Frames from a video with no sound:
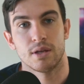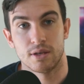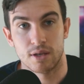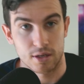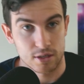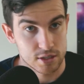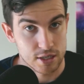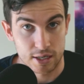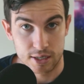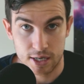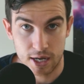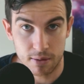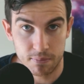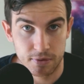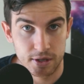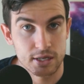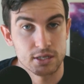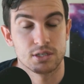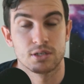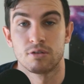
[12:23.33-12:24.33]
So, yep,
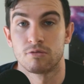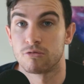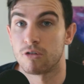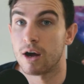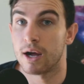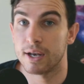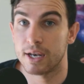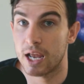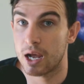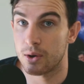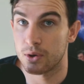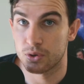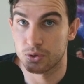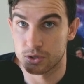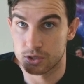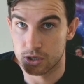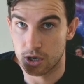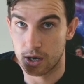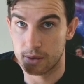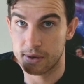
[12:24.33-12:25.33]
is right now a good
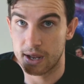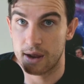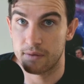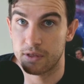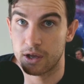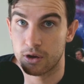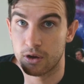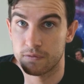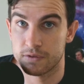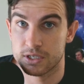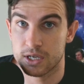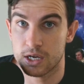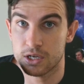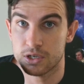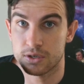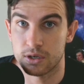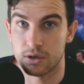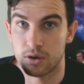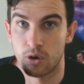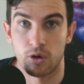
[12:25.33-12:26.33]
time to have that
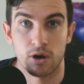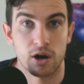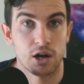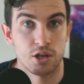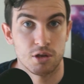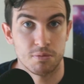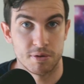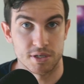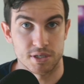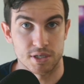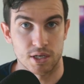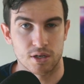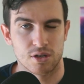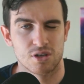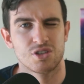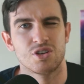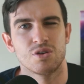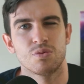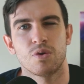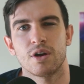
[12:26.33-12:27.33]
conversation? Or are you busy? Because
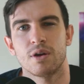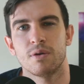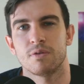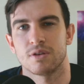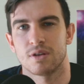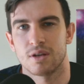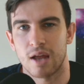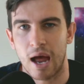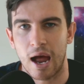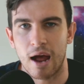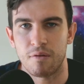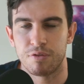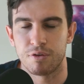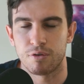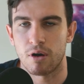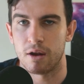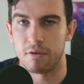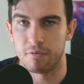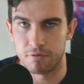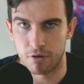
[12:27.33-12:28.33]
you want to have the
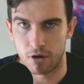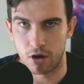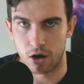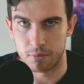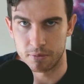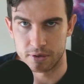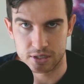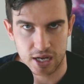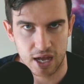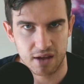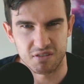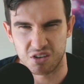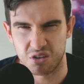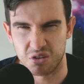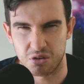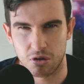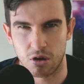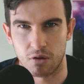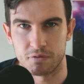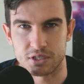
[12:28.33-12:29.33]
right environment to have a good
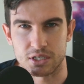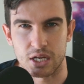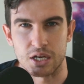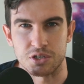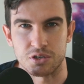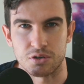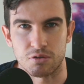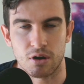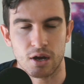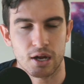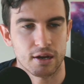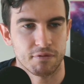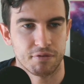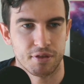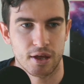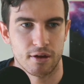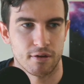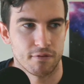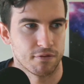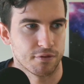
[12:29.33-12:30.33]
conversation, right? If
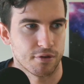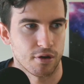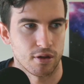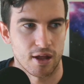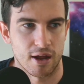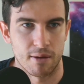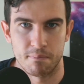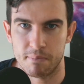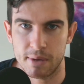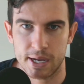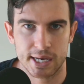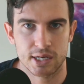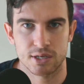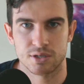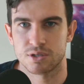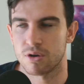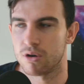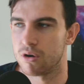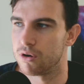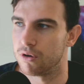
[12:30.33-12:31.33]
they've got like meetings
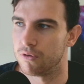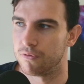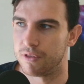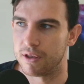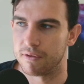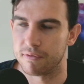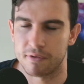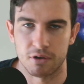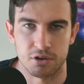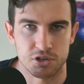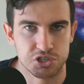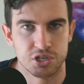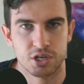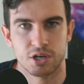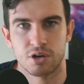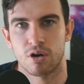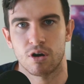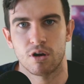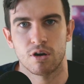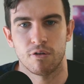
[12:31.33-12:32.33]
on, or if they've got shit
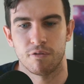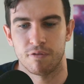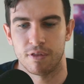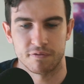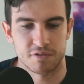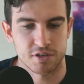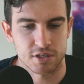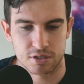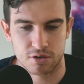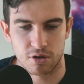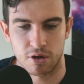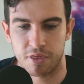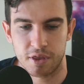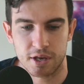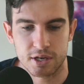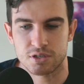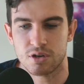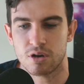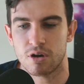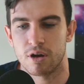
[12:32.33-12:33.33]
on, or if they've just got
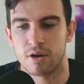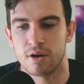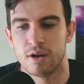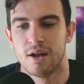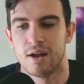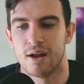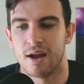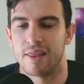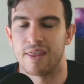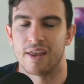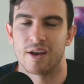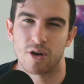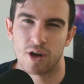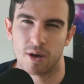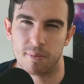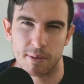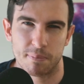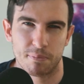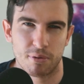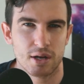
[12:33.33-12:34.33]
things on and they're not going to
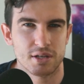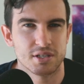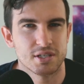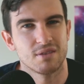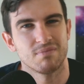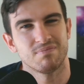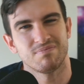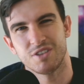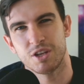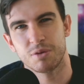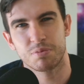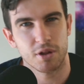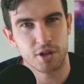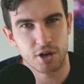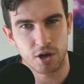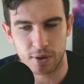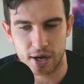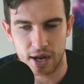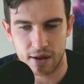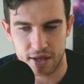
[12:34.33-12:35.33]
be present, you probably don't
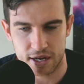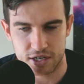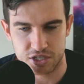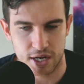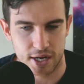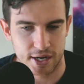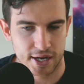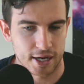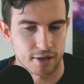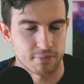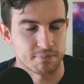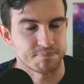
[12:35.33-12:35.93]
want to have that chat now.